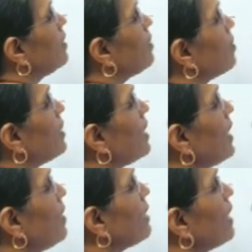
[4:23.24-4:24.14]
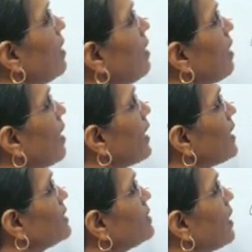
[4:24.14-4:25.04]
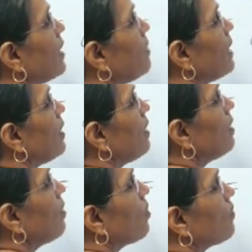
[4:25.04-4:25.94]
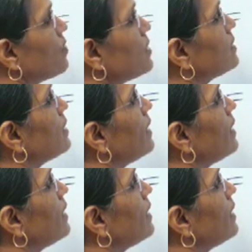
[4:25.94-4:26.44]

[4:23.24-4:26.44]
total ml as ml of first